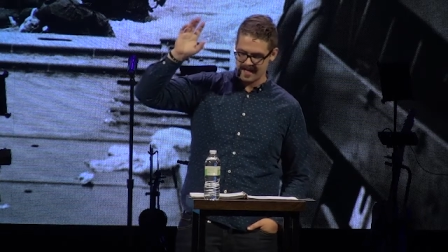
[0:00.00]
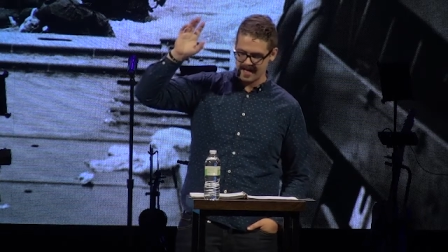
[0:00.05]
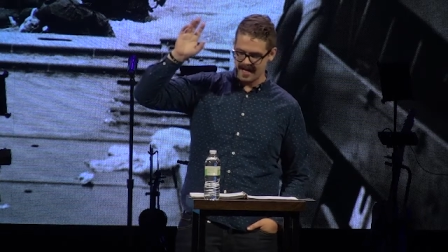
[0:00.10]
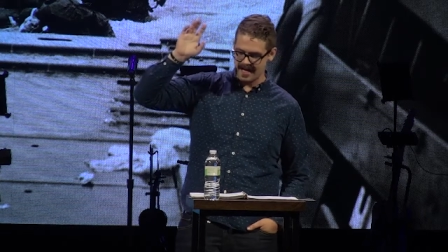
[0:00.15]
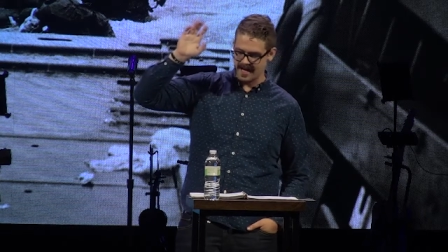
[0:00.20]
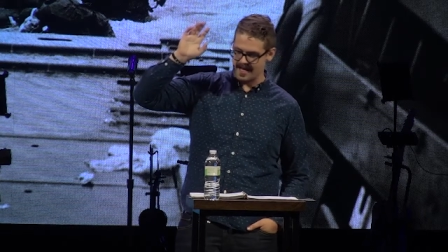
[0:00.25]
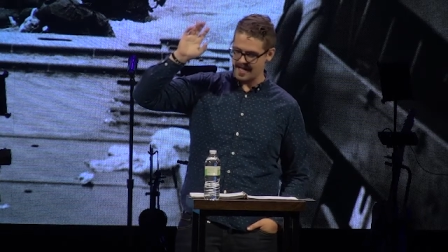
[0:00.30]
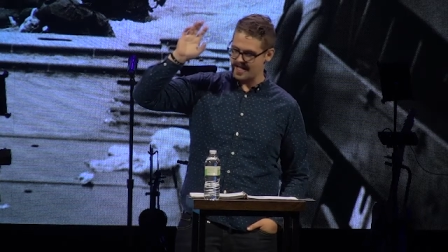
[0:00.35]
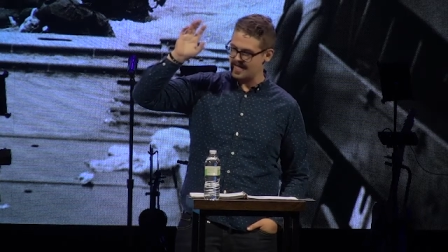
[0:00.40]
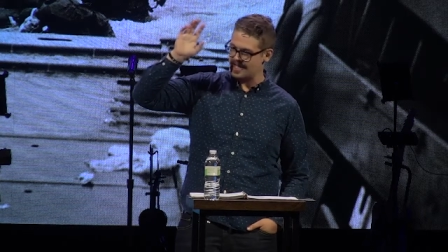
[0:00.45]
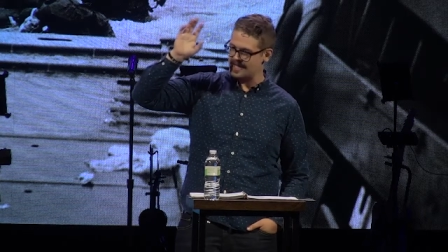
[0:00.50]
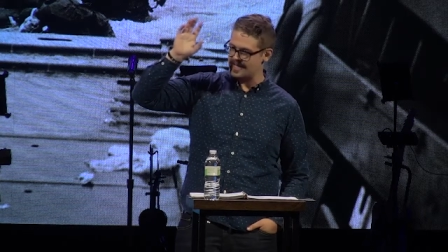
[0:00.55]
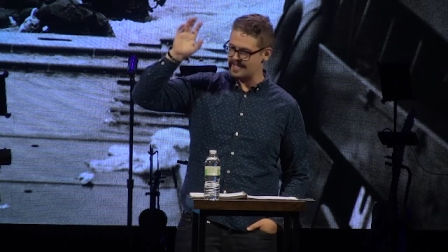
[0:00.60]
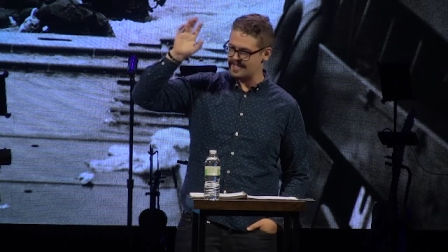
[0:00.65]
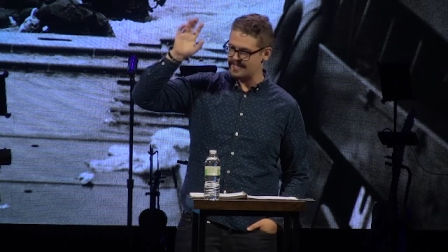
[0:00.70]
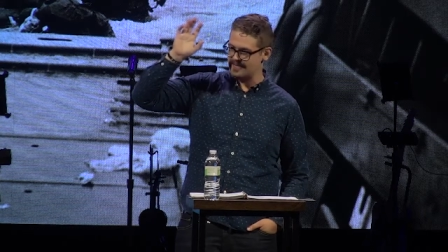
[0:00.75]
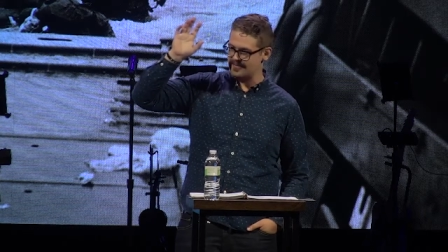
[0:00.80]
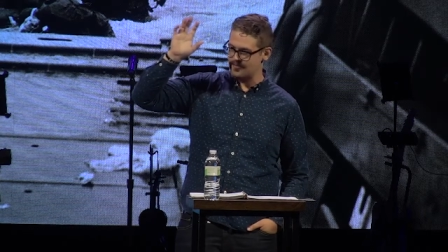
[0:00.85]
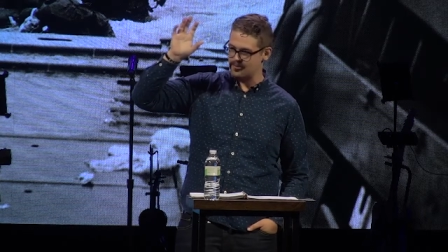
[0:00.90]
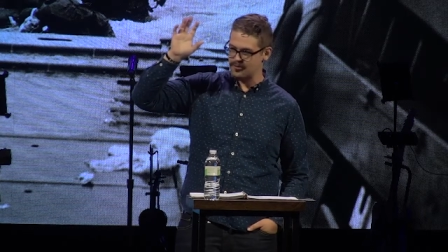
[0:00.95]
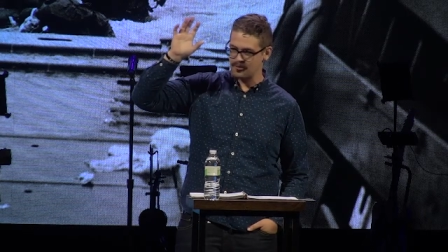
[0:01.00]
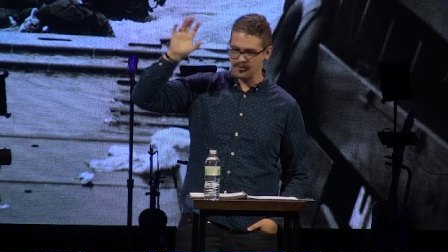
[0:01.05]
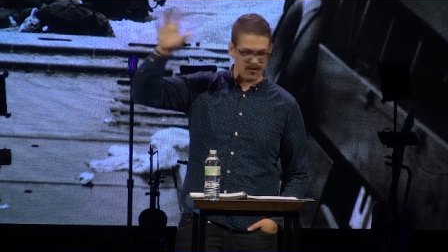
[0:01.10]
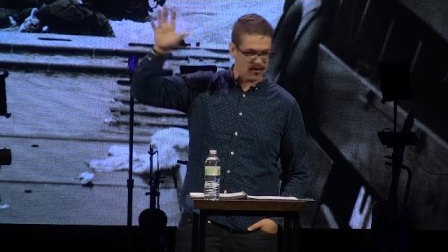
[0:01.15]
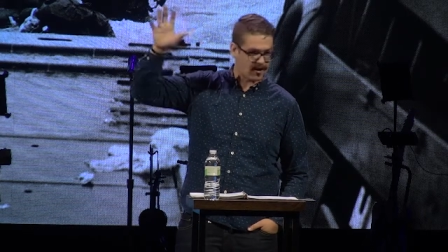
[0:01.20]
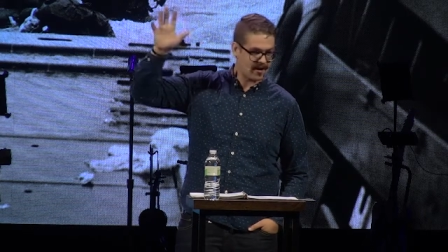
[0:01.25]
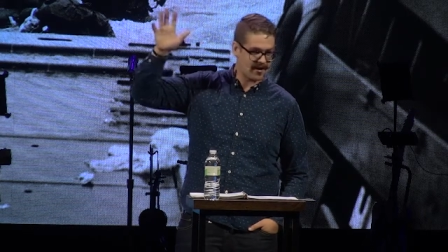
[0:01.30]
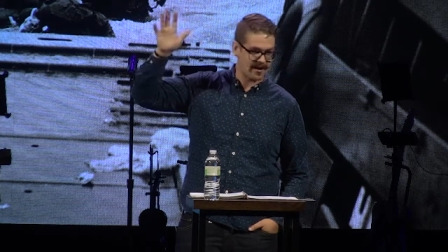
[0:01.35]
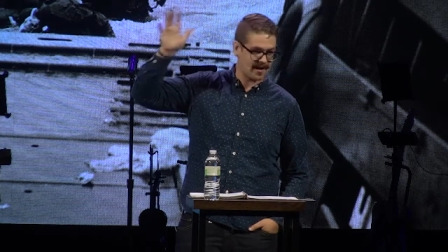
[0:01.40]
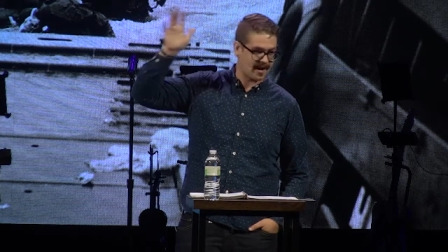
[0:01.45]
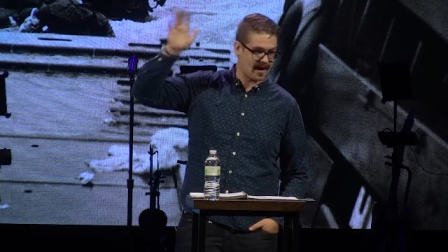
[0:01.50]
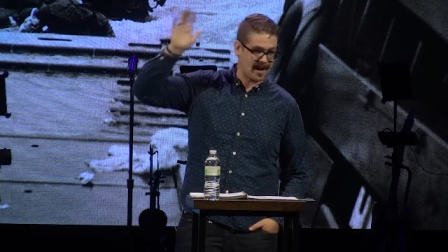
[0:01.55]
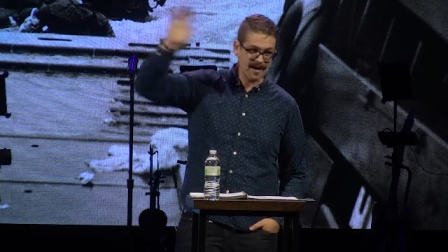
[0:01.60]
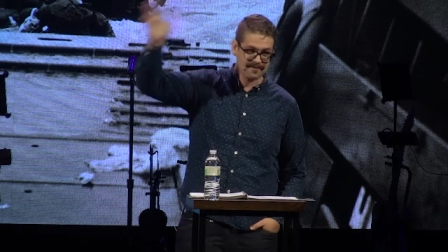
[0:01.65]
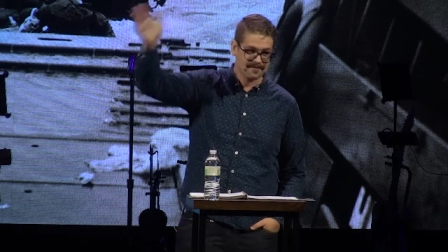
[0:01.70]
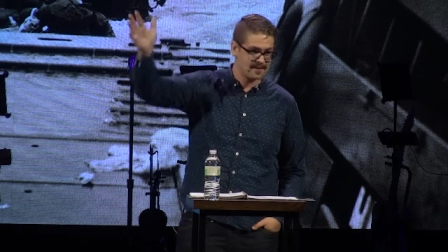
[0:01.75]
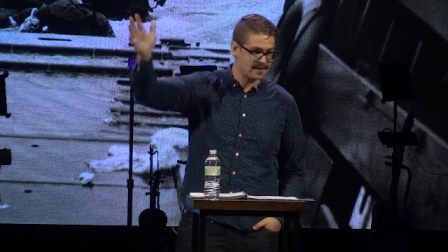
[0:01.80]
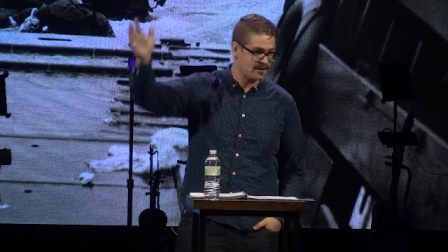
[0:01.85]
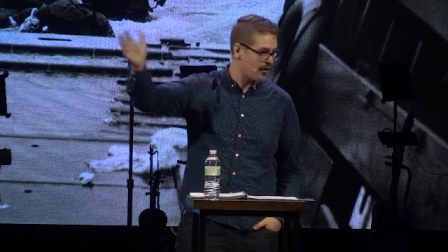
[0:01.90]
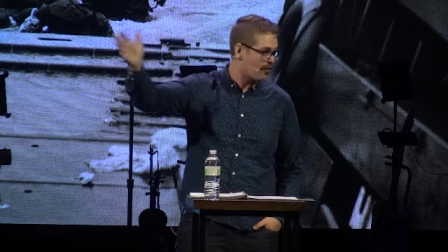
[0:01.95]
who are an
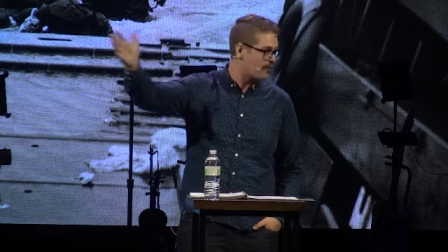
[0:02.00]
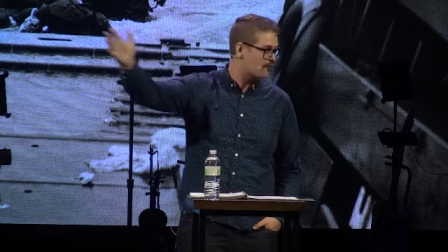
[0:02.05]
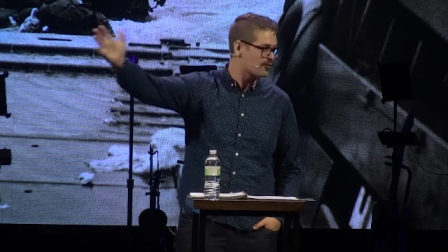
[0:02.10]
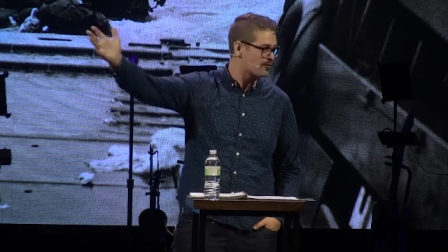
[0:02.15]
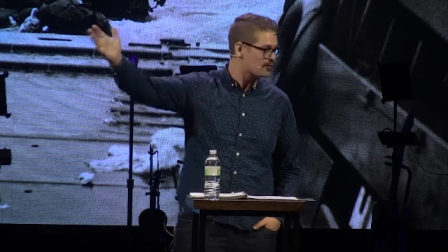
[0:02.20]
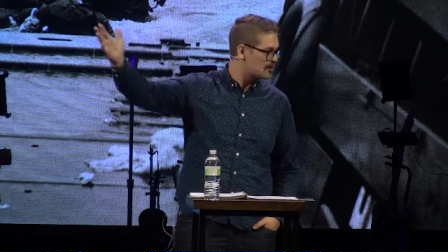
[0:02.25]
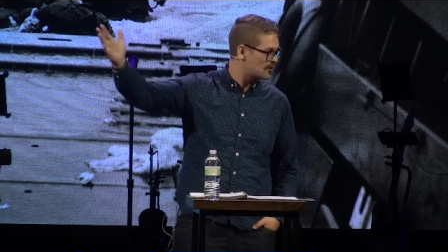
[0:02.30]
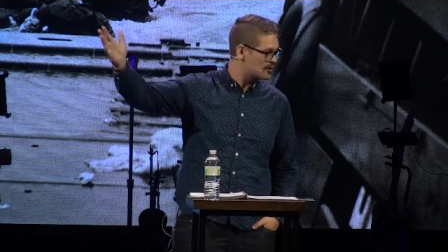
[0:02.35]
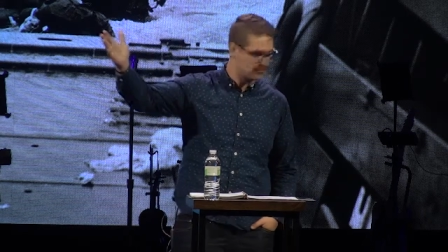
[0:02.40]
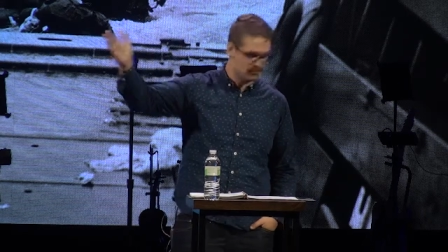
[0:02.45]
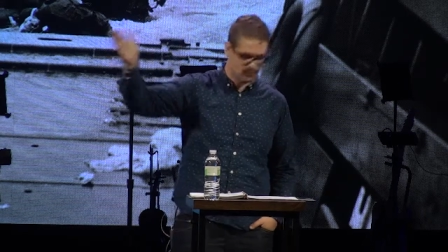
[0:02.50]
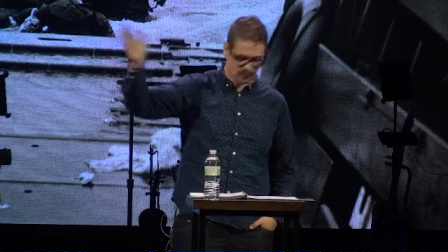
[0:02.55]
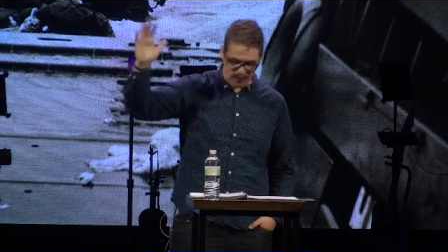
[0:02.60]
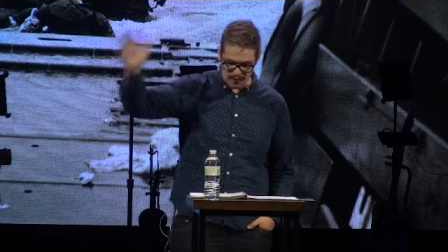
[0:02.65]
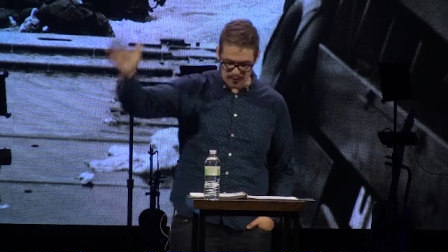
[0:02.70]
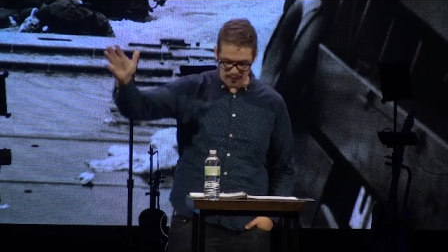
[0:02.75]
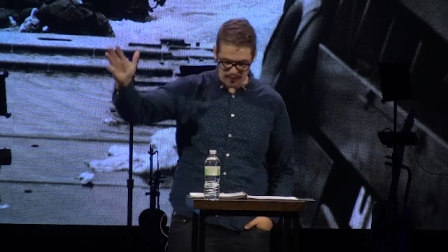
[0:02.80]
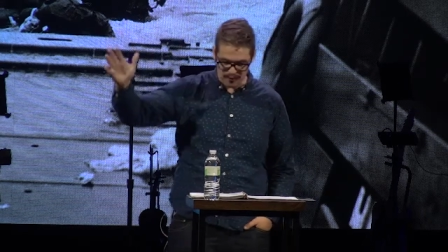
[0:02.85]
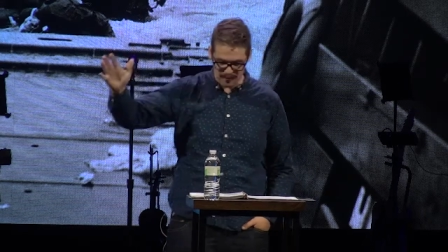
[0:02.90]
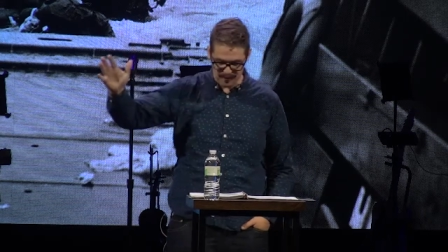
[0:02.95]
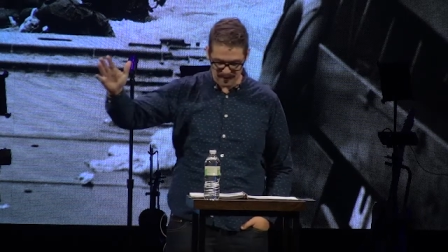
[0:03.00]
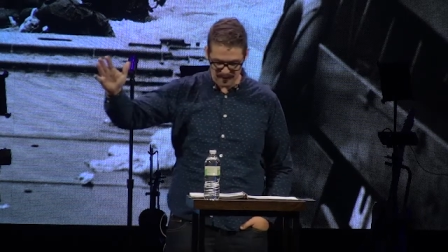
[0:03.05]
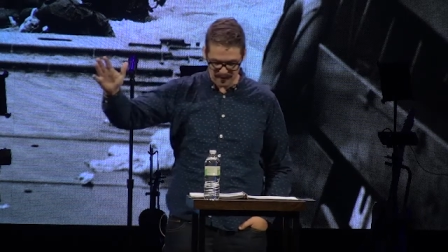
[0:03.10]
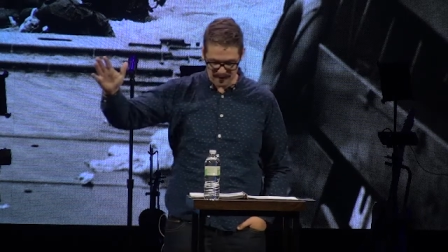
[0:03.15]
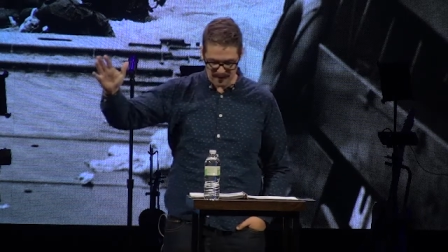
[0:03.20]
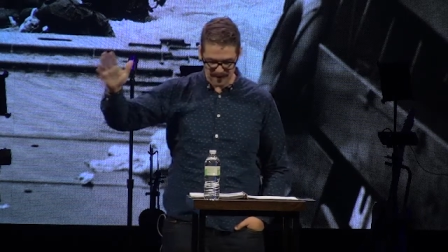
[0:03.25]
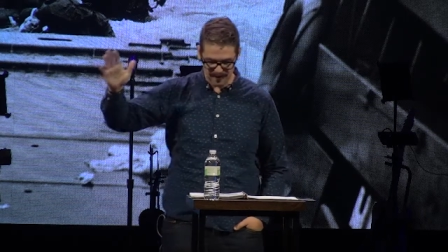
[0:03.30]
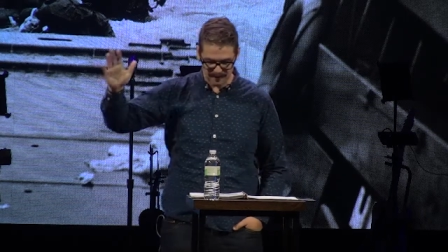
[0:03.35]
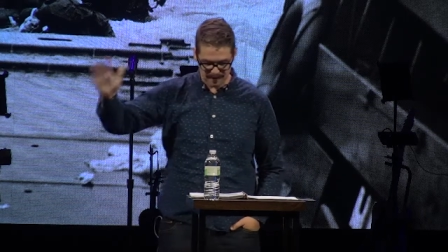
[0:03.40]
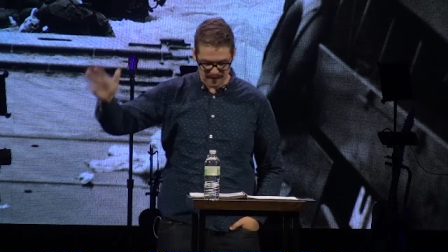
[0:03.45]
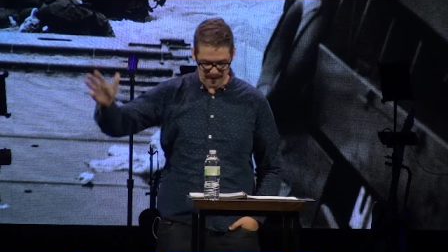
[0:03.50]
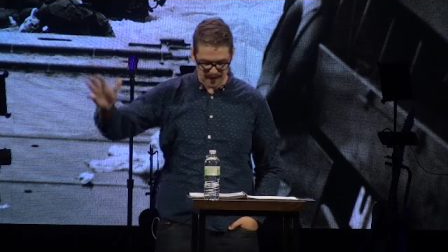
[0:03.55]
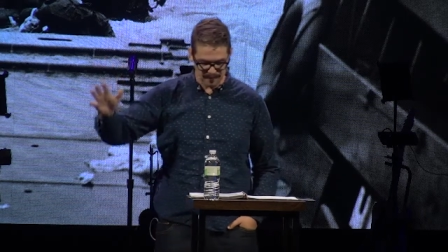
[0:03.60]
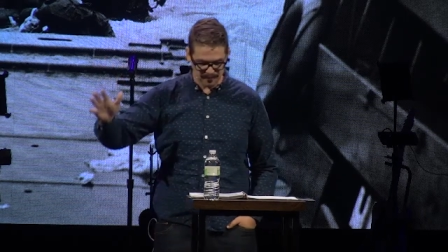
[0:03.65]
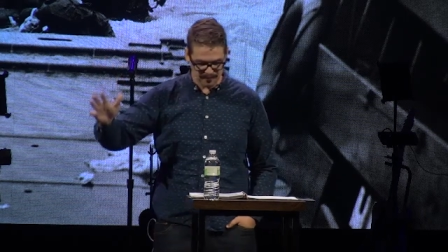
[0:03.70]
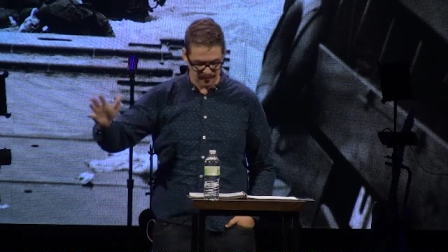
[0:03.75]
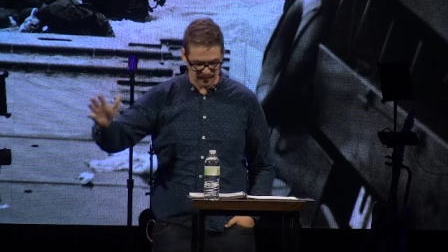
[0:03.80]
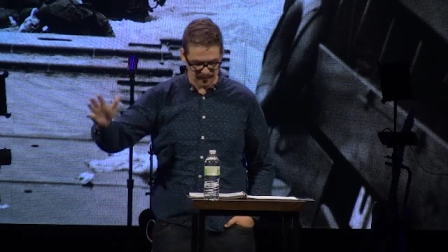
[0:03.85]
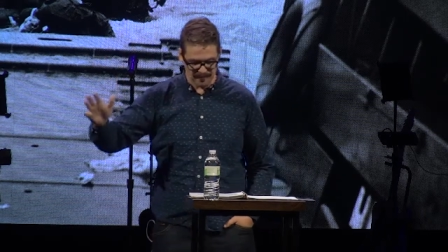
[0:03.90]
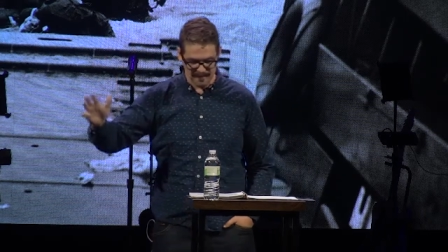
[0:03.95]
often overlooked group of
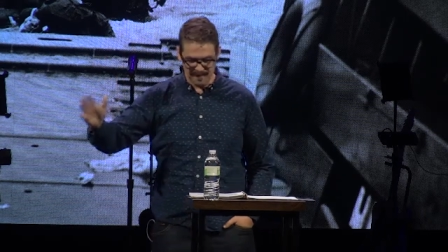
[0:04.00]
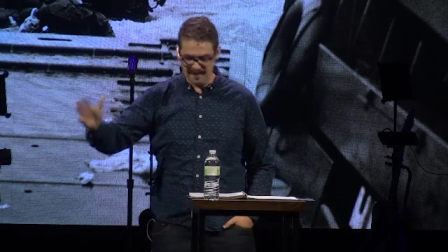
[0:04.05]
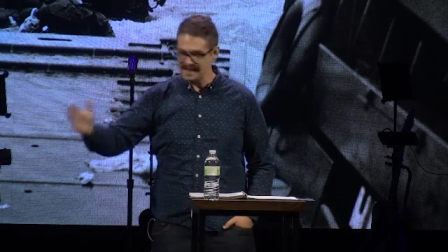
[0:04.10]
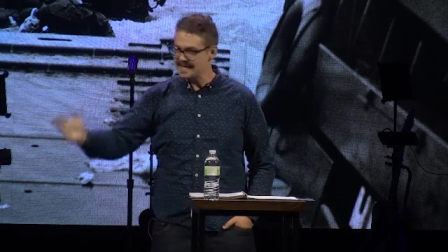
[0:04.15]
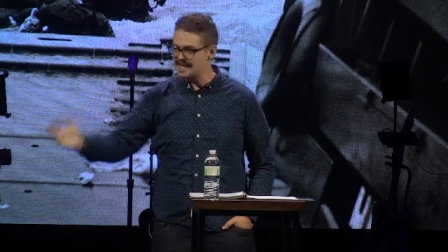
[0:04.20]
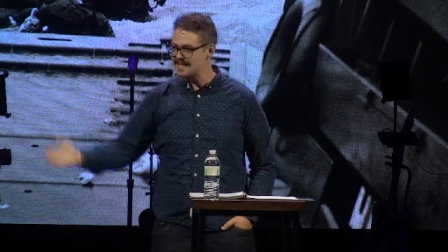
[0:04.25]
people.